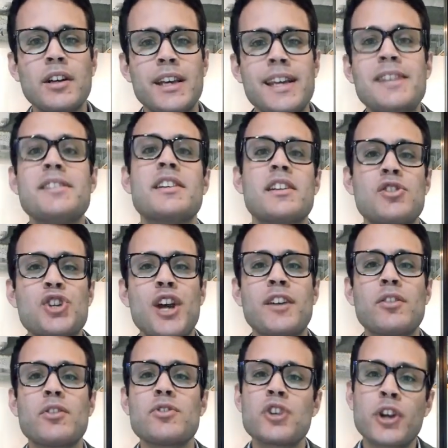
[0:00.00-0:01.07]
easiest
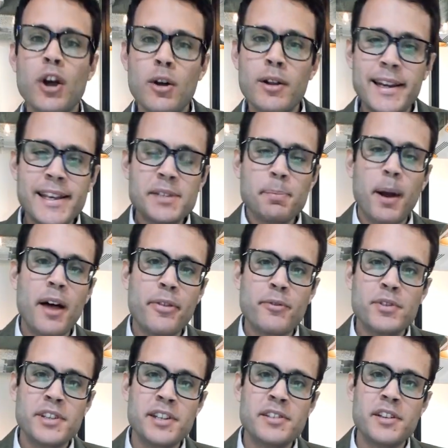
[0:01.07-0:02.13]
channel. So go least path of
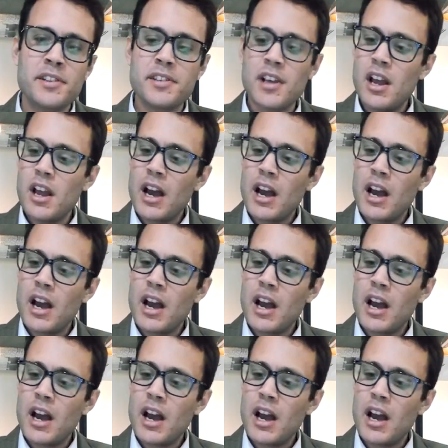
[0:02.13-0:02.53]
resistance.